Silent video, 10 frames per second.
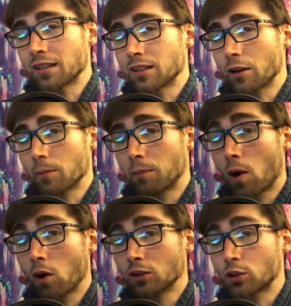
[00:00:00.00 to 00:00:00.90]
that our
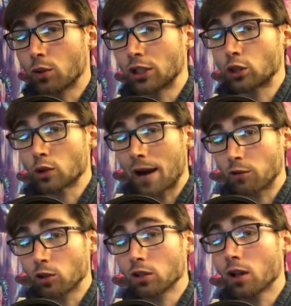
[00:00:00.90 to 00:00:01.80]
ball is going to
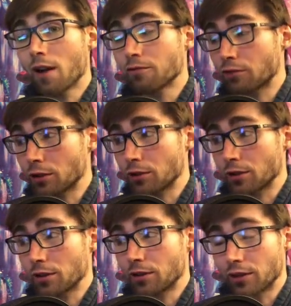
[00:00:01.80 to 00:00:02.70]
travel a lot
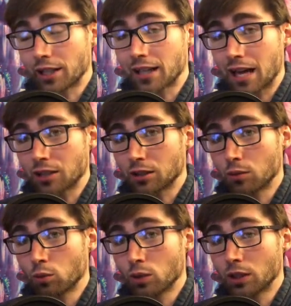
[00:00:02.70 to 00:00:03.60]
further than it actually
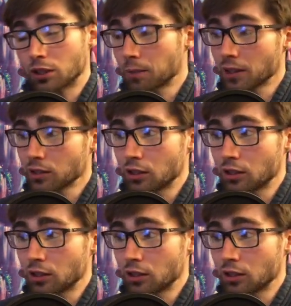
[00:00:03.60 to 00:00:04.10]
would, especially